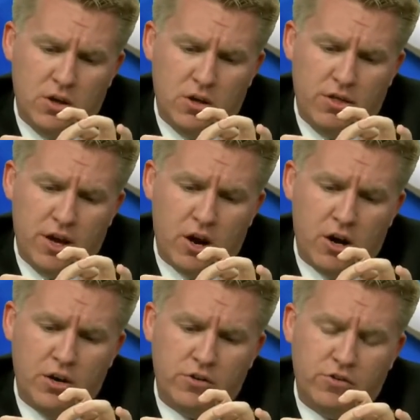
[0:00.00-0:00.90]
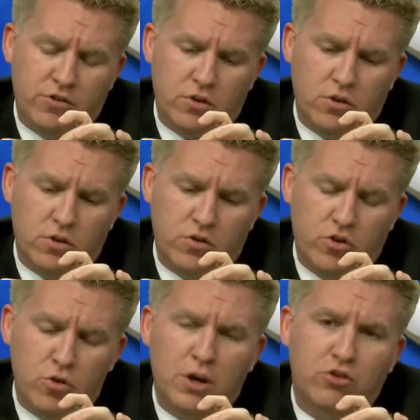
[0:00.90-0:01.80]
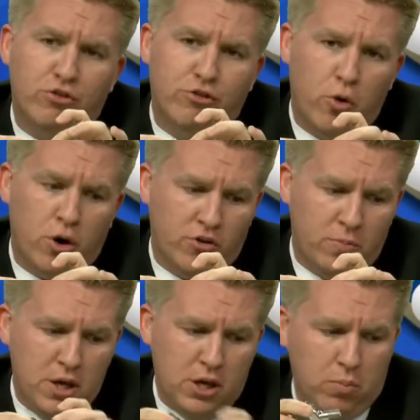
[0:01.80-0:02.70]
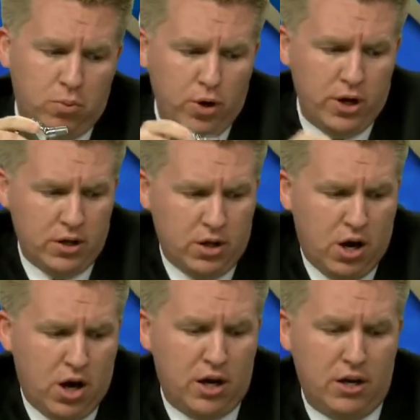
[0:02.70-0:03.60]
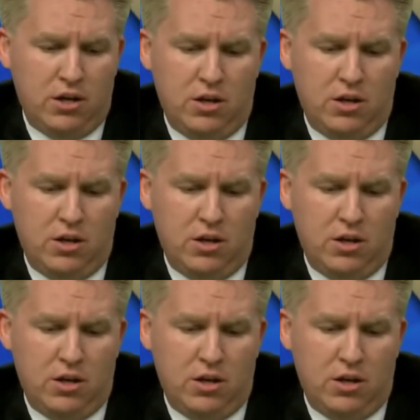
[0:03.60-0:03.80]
there is too much force being put on